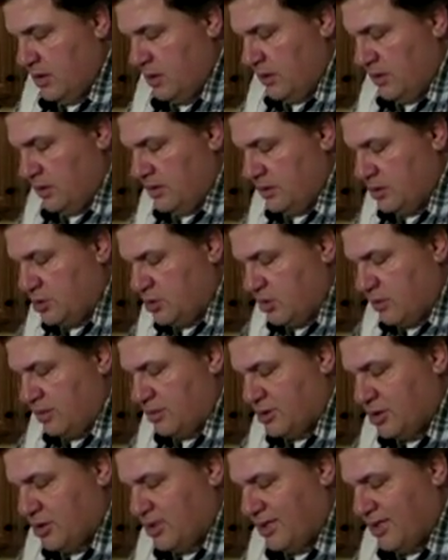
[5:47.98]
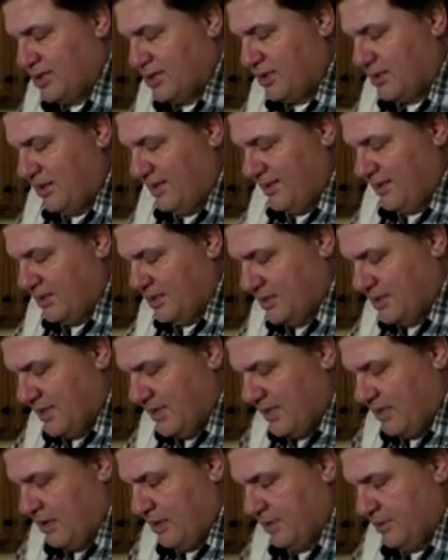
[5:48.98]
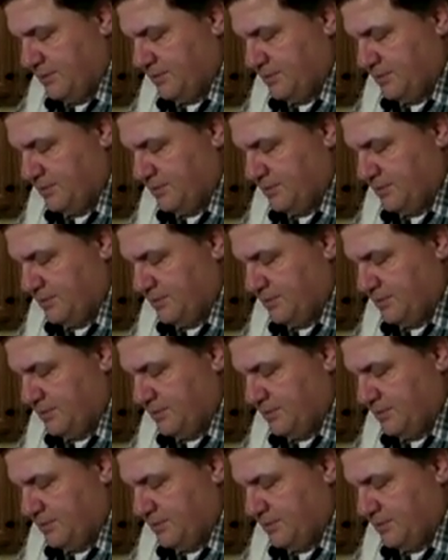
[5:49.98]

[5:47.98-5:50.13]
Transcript: and sort of toss it like a salad.